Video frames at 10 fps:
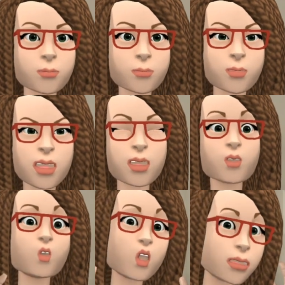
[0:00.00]
What
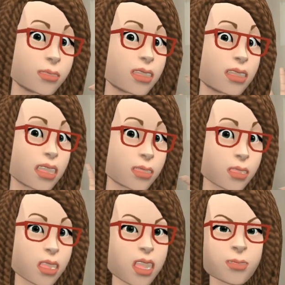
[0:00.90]
goes on a balance
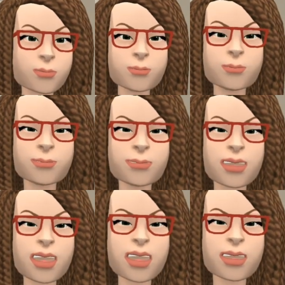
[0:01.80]
sheet? At
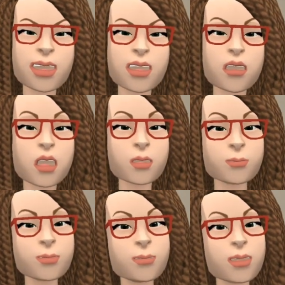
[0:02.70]
a high level,
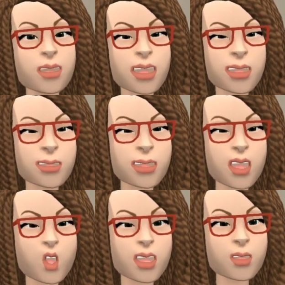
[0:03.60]
a balance
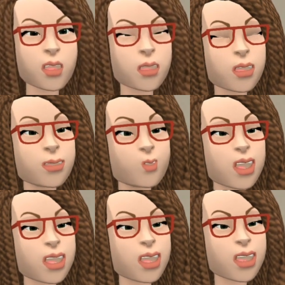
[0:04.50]
sheet works the same
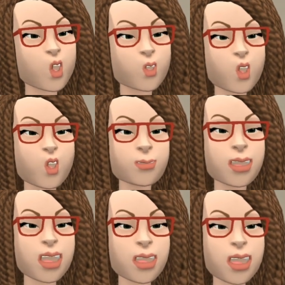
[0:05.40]
way across all
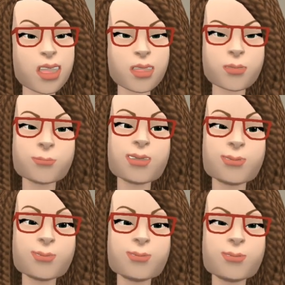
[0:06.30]
business types.
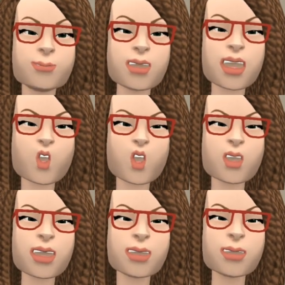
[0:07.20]
They are
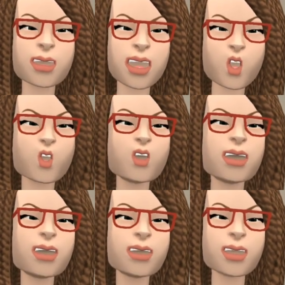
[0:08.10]
organized into three
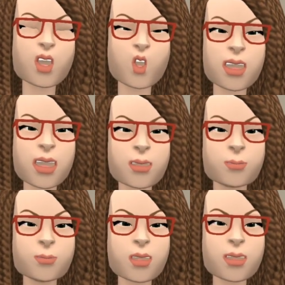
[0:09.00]
categories:
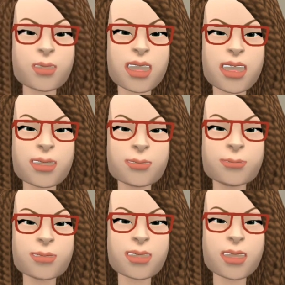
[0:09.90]
assets,
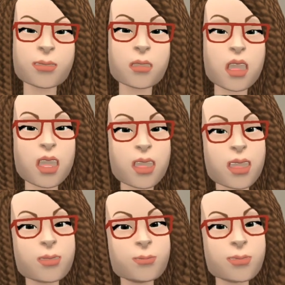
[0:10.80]

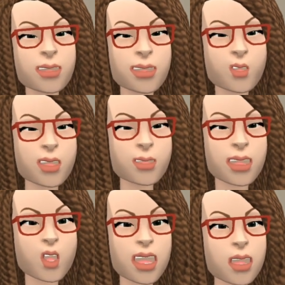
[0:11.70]
liabilities, and owner's
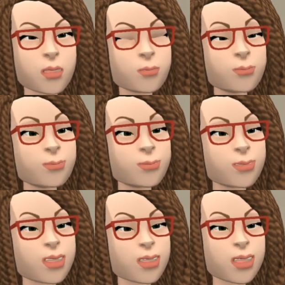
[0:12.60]
equity.
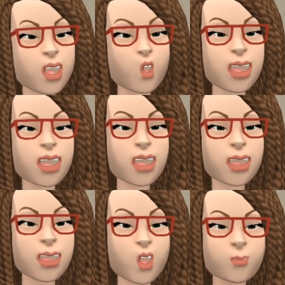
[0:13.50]
Assets are the
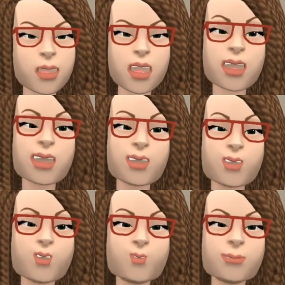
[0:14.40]
things your business
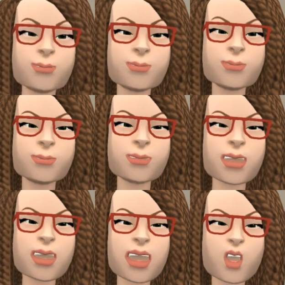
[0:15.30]
owns.
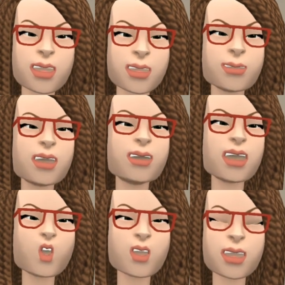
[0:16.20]
List your assets
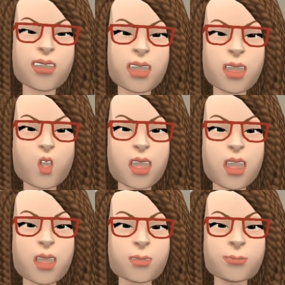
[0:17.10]
in order of
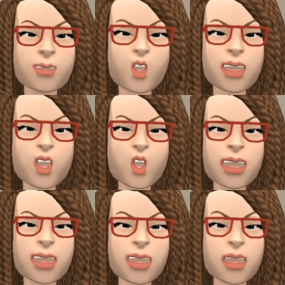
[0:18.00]
liquidity, or how
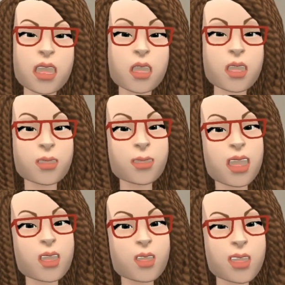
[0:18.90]
easily they can be
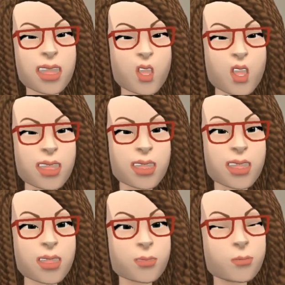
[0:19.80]
turned into
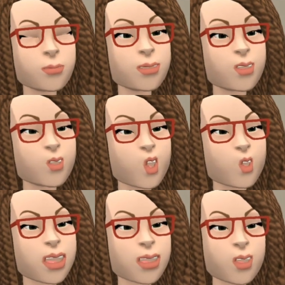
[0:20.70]
cash, sold or
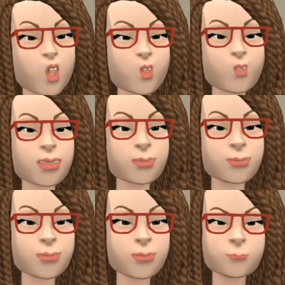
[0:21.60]
consumed.
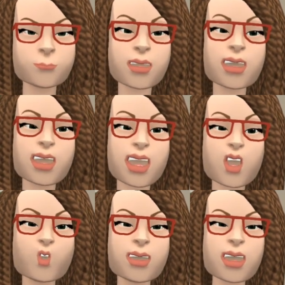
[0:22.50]
Bank
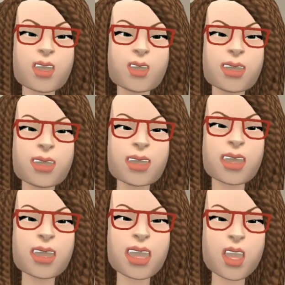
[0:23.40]
accounts and other cash
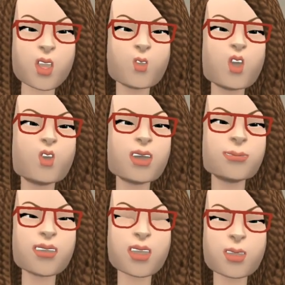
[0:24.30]
accounts should
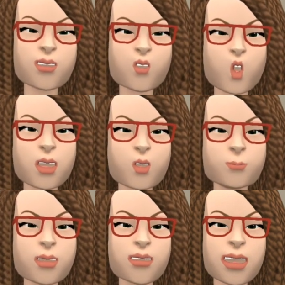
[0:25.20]
come first, followed
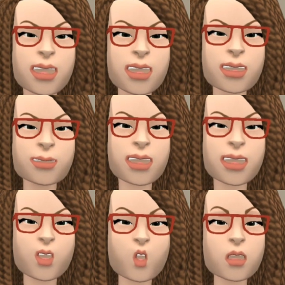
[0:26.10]
by fixed
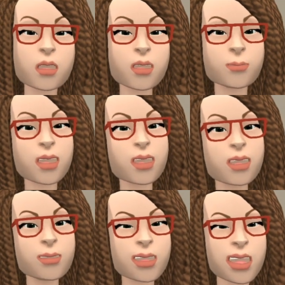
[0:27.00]
assets or tangible
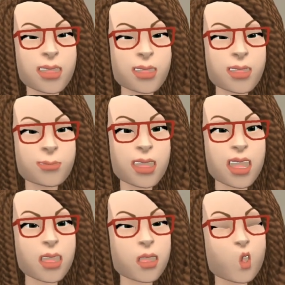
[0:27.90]
assets like
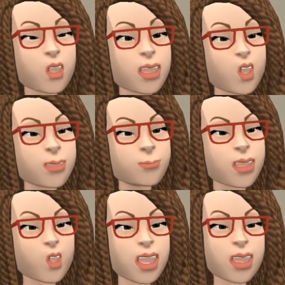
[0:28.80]
buildings or
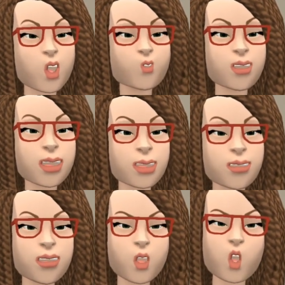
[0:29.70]
equipment with a useful
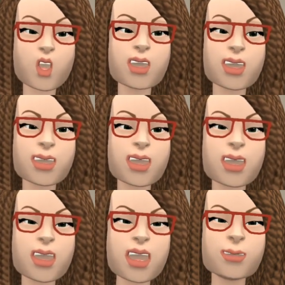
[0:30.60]
life longer than a
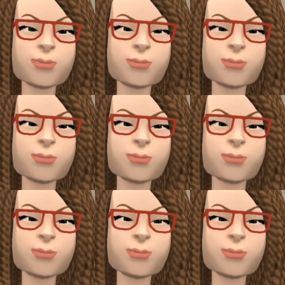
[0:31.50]
year.